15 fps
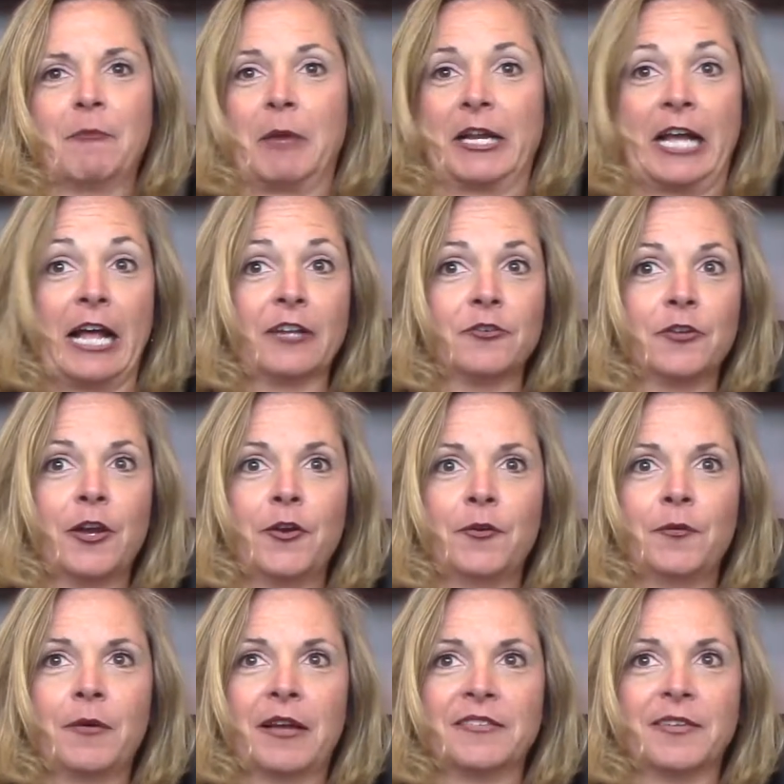I'm like, I don't
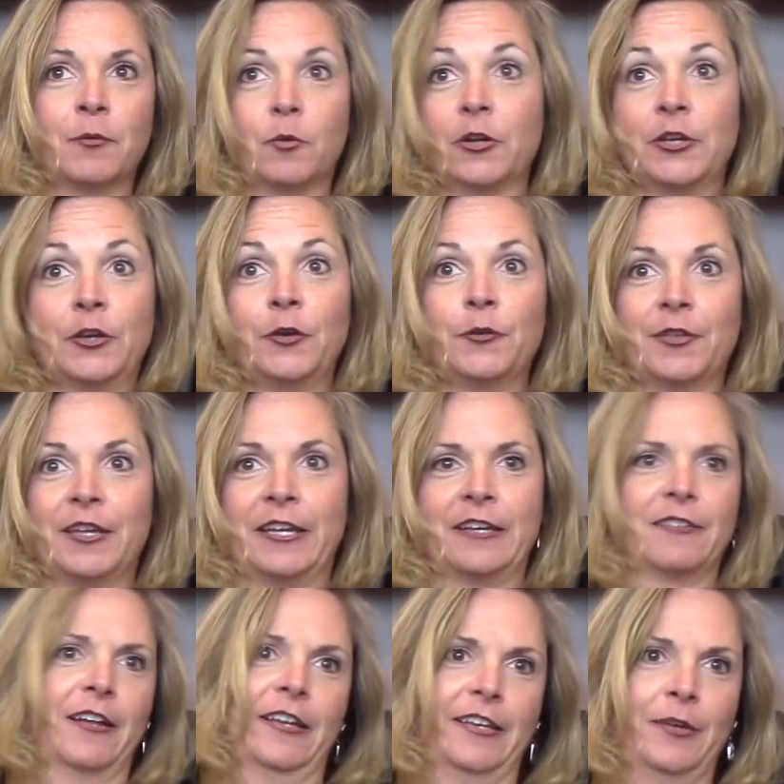know. I said, what do you
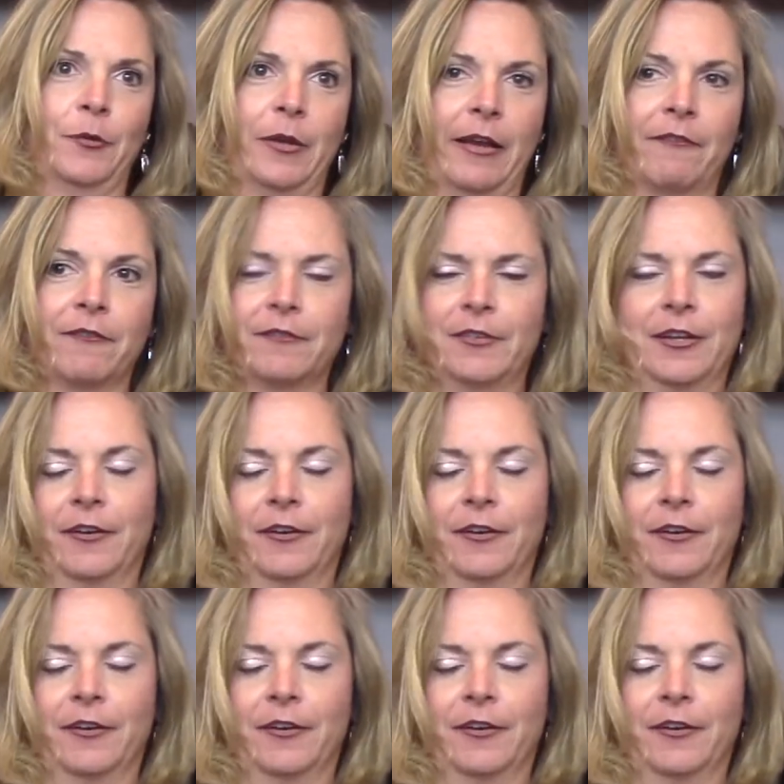think like you would have?